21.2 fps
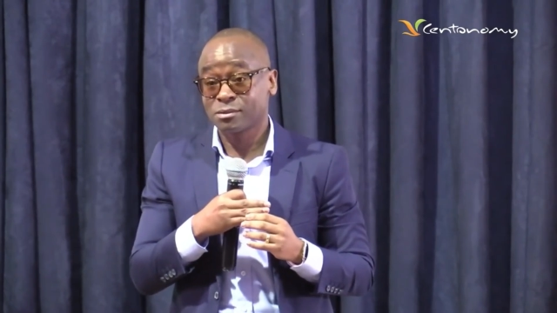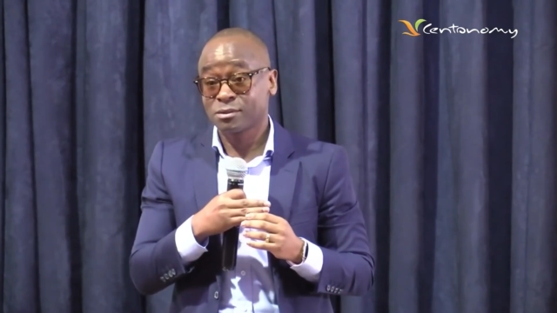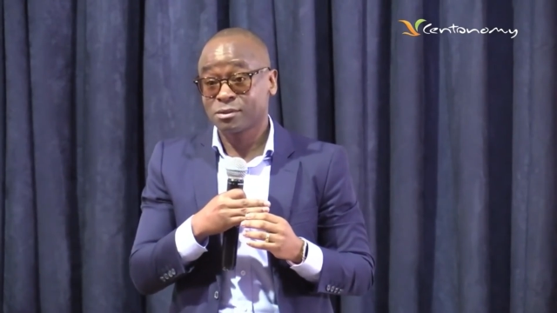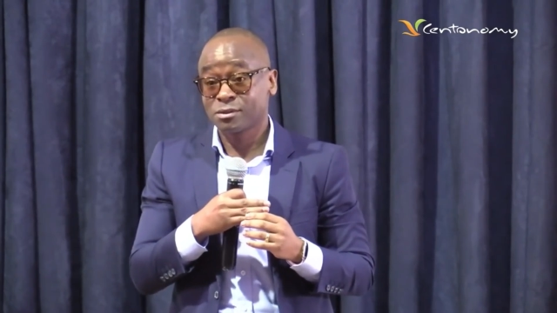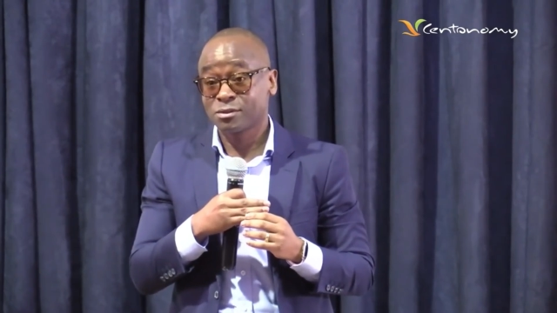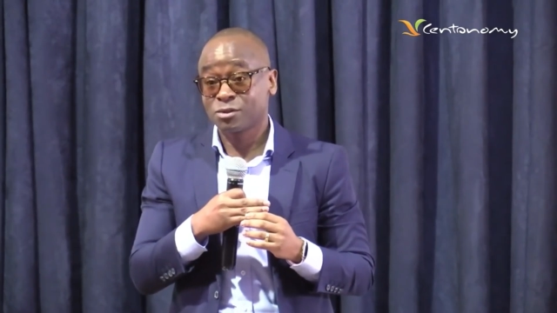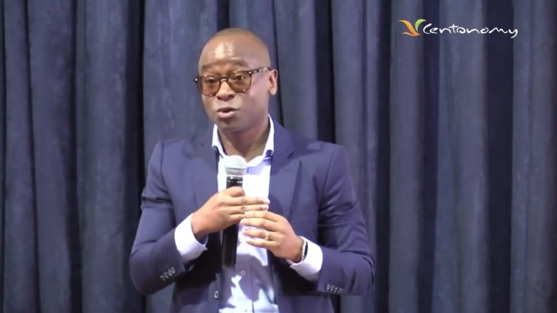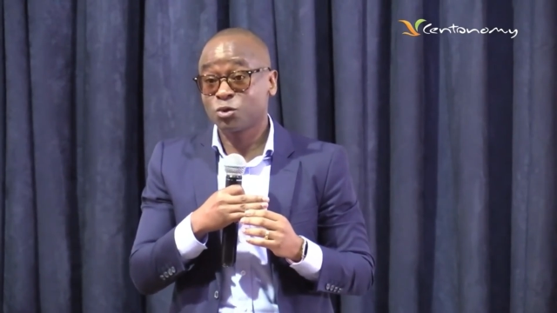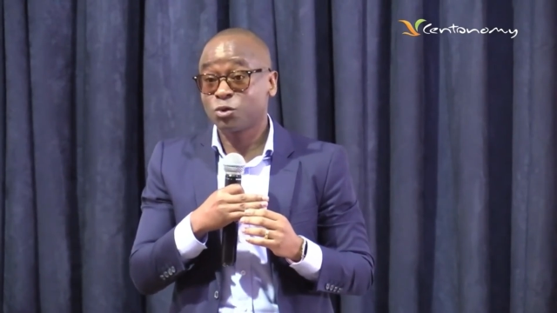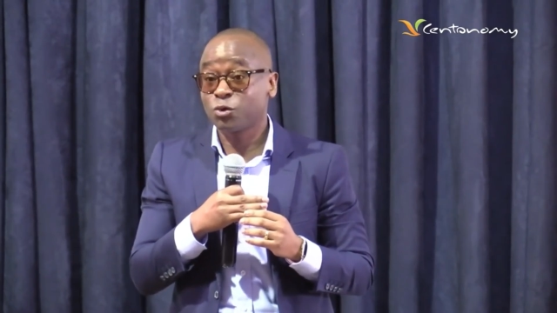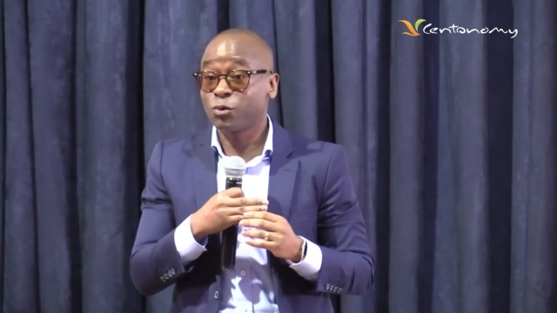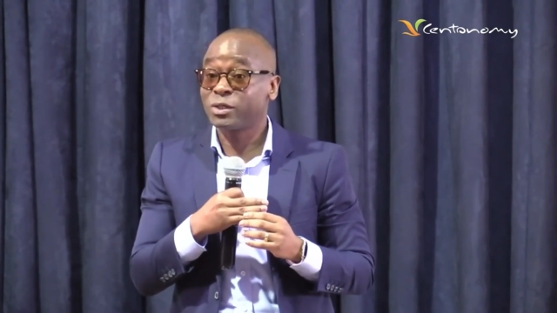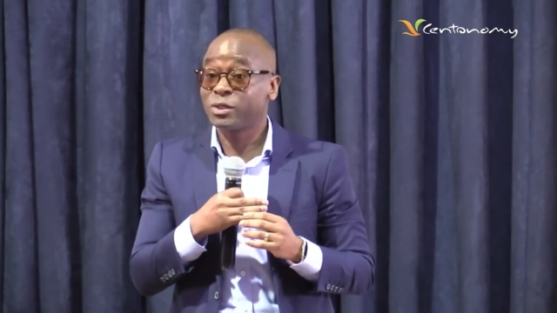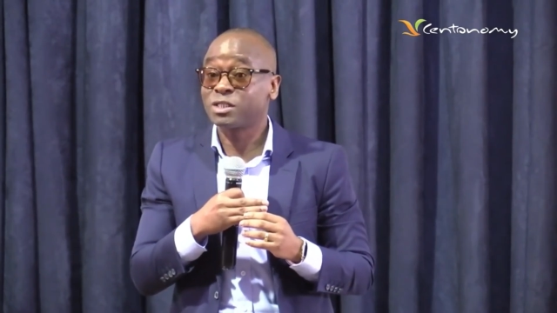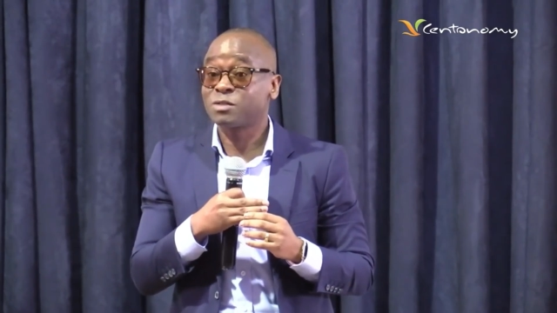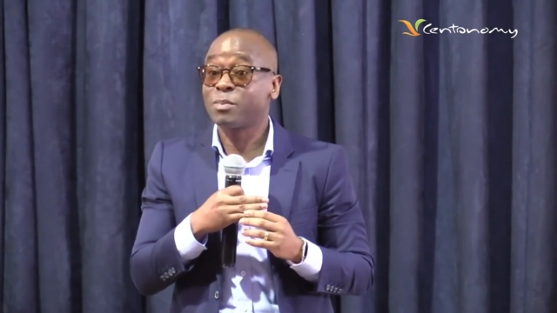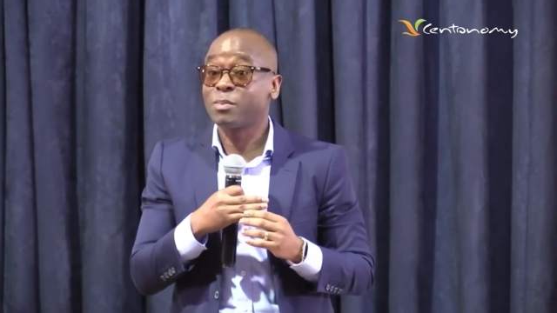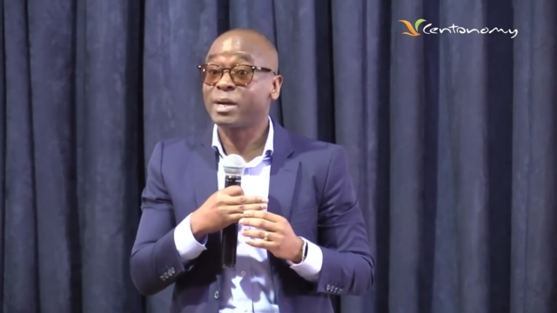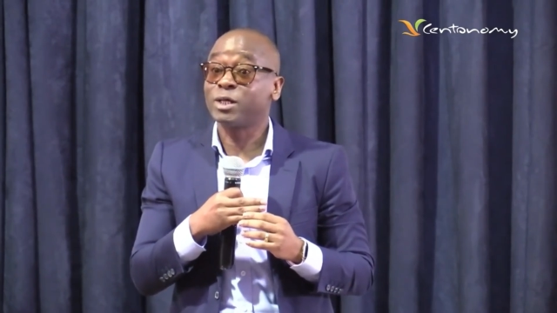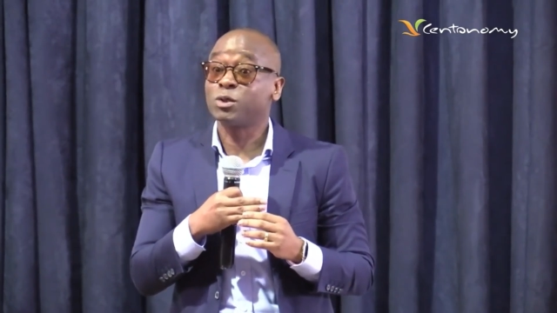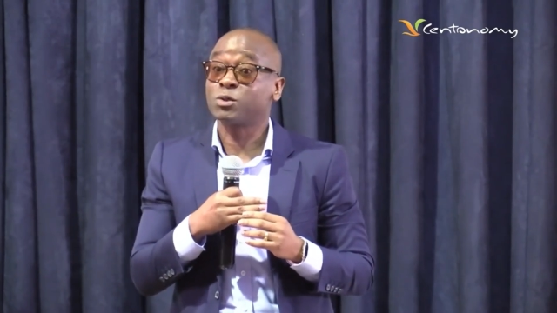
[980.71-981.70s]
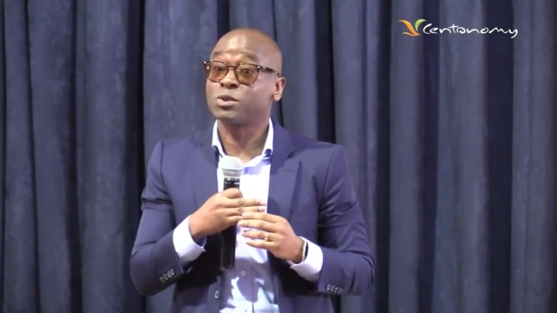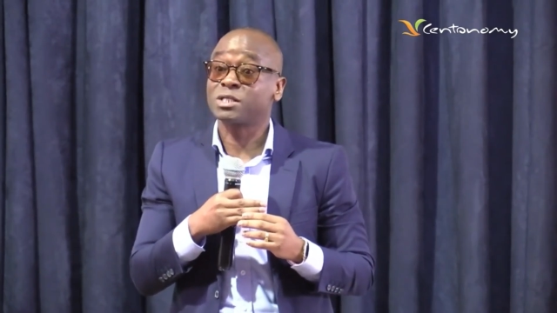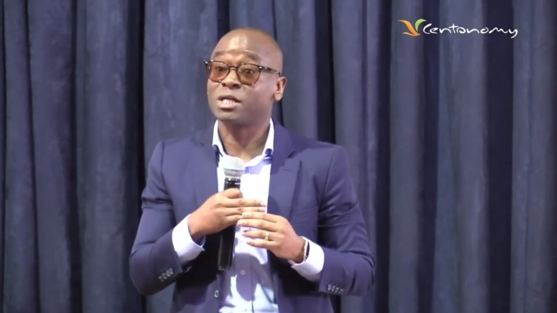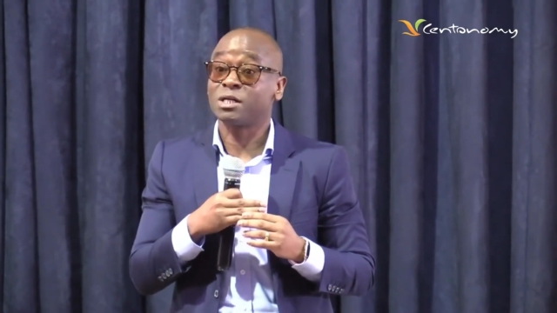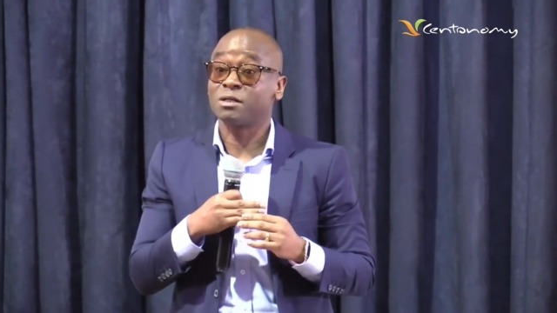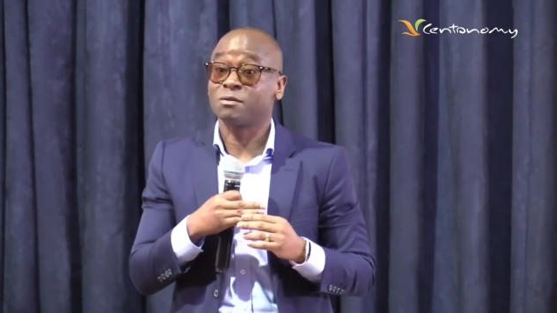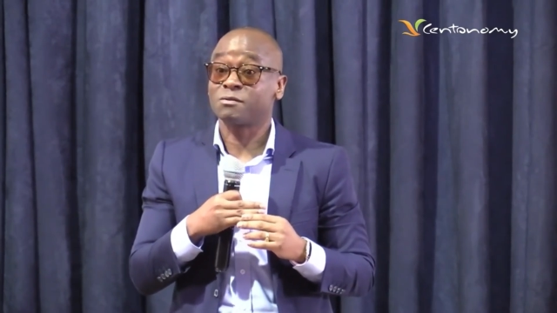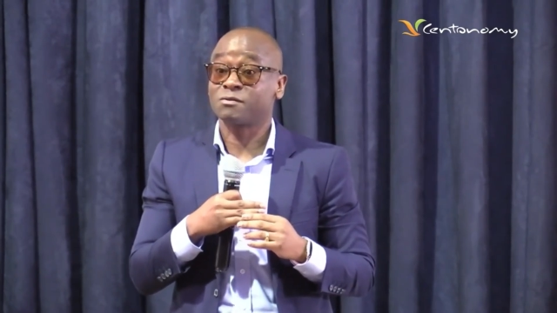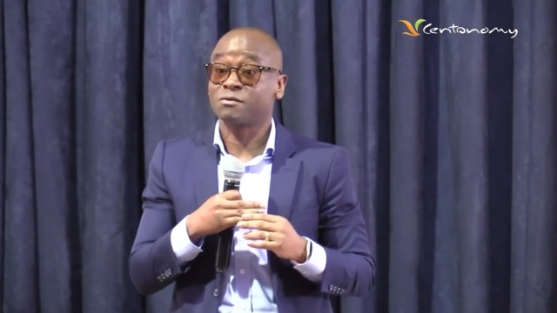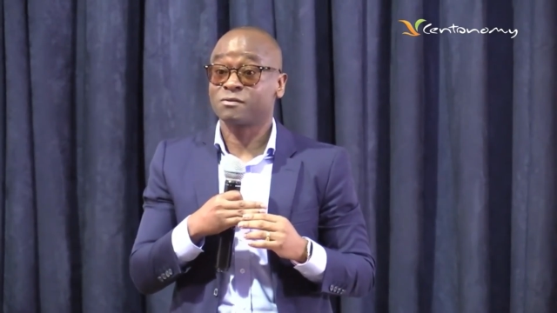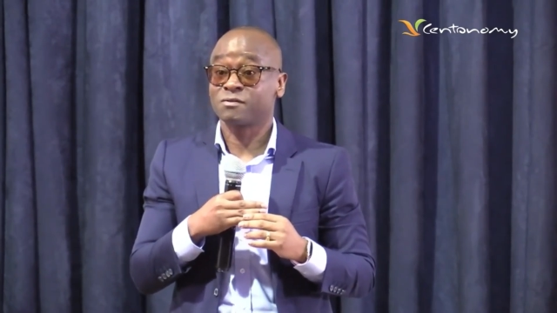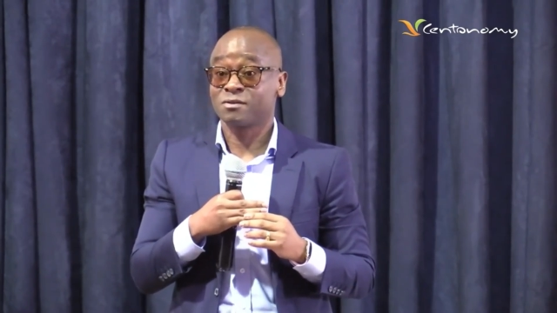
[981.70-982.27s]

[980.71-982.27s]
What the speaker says: to do it by yourself.